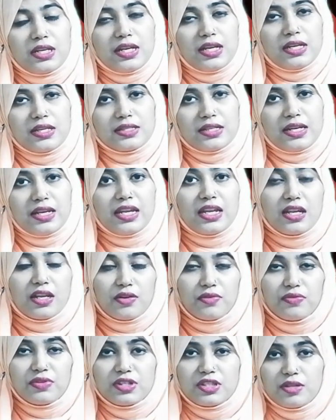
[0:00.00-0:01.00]
is an
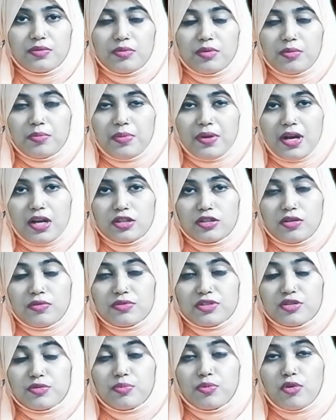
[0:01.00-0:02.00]
inevitable part
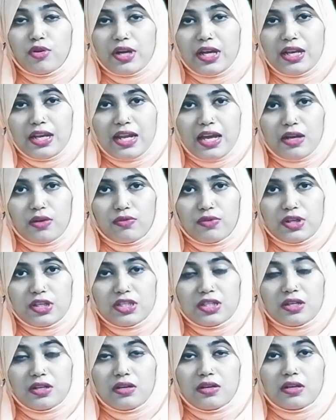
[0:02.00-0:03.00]
of spoken
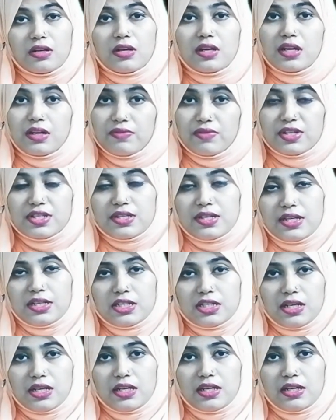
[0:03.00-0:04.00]
language or
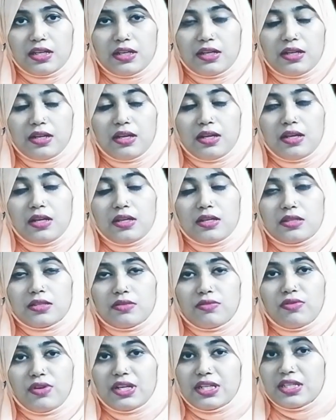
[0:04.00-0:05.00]
conversation.
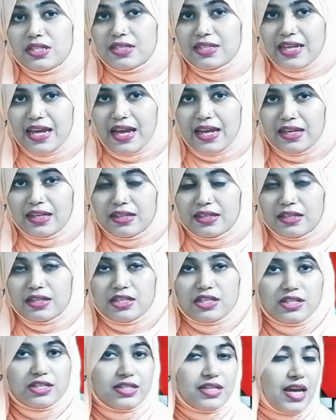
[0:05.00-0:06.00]
So what is tag?
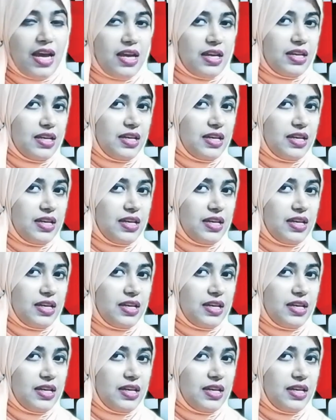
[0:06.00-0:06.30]
Tag